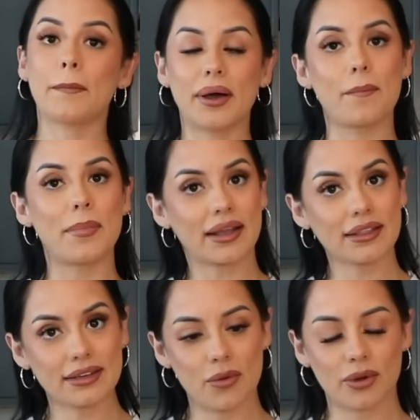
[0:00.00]
but back
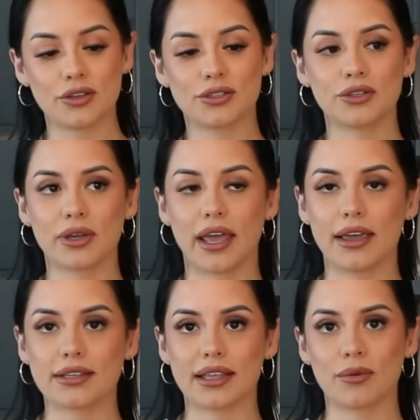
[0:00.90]
in the day when I used to do
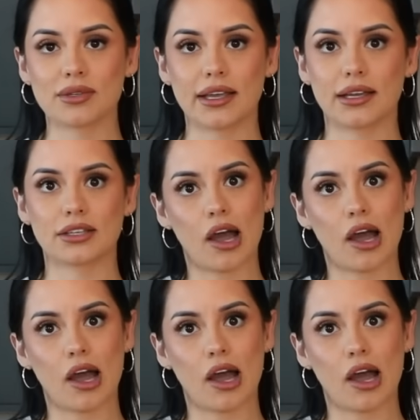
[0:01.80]
cakes, it was like